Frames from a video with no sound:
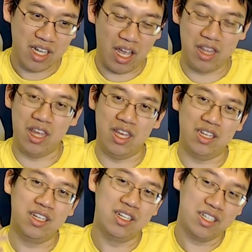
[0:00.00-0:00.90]
and
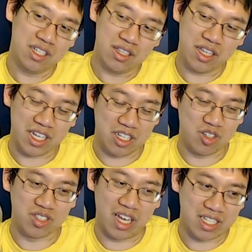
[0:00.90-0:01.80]
then they get
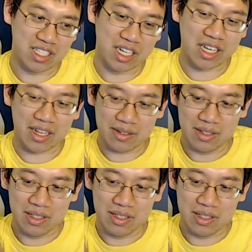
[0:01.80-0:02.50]
your deck again.